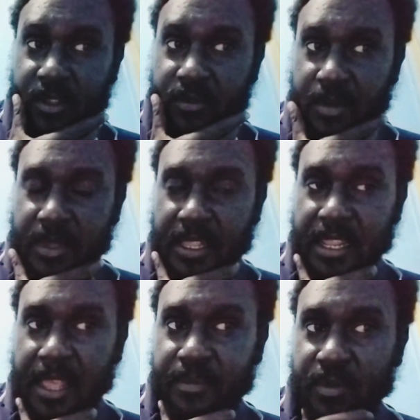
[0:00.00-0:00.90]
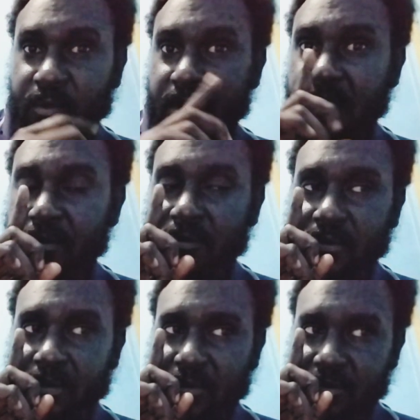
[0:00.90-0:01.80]
you I mean napi mo
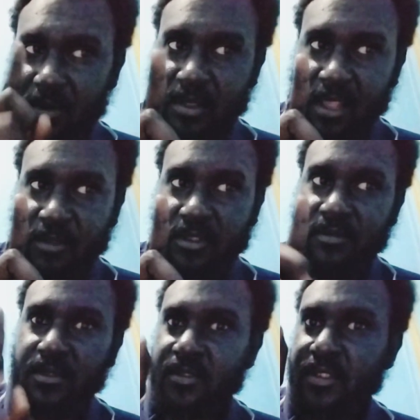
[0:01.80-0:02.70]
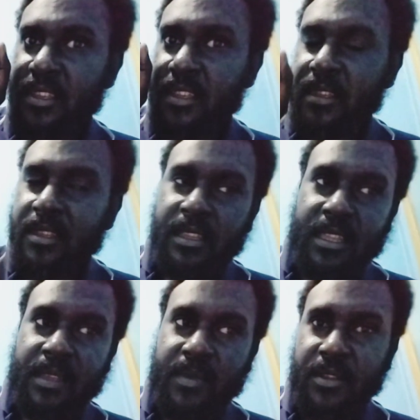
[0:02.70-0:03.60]
1000 views
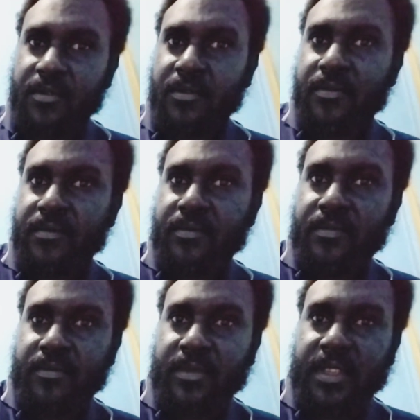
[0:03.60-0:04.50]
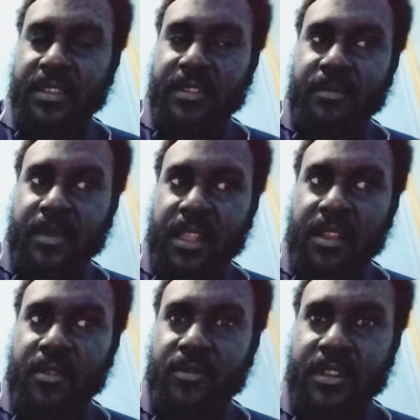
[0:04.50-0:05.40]
and by you kiss him
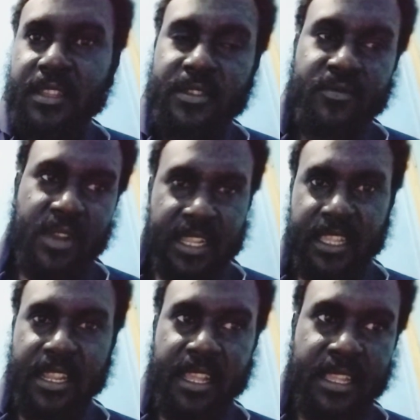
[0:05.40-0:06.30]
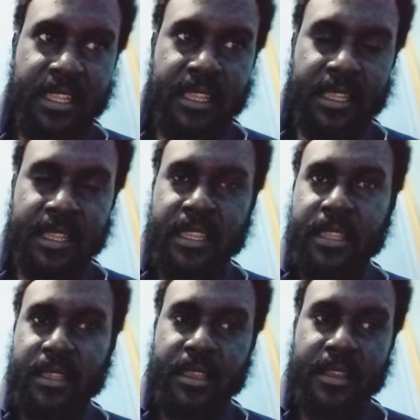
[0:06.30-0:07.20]
around this 1 kina.
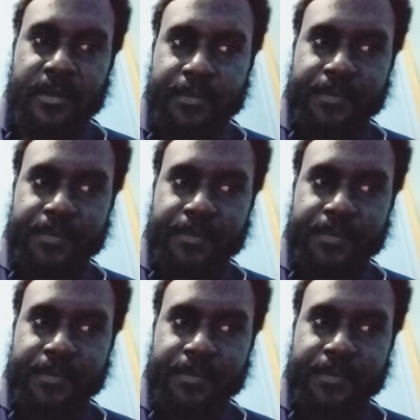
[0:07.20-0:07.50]
Yeah.